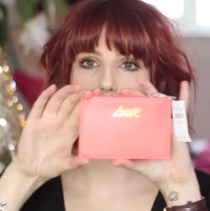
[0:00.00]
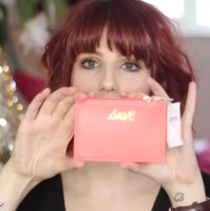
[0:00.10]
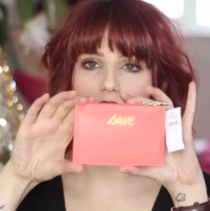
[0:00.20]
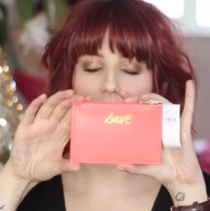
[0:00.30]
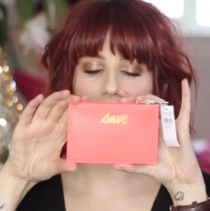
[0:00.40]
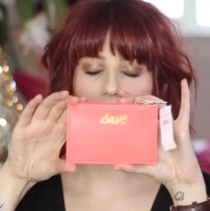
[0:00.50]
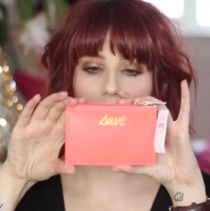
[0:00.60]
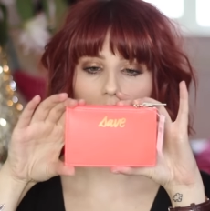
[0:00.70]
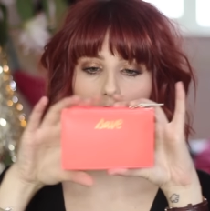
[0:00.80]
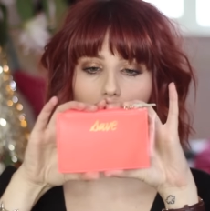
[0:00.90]
which says
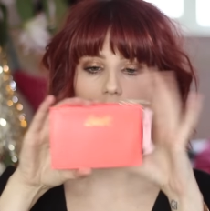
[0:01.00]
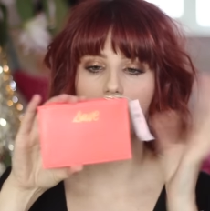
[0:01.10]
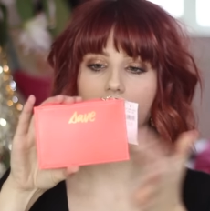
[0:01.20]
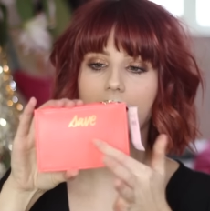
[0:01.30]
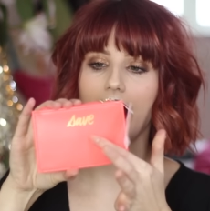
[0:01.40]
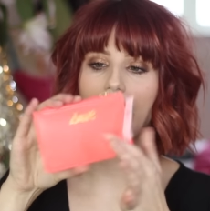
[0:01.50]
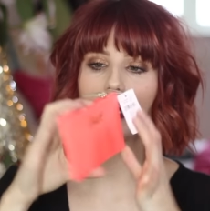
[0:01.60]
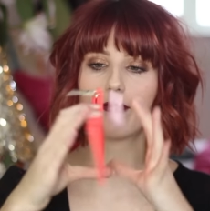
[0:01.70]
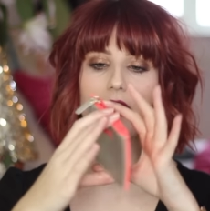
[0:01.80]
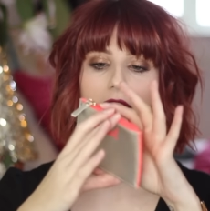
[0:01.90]
on the front save,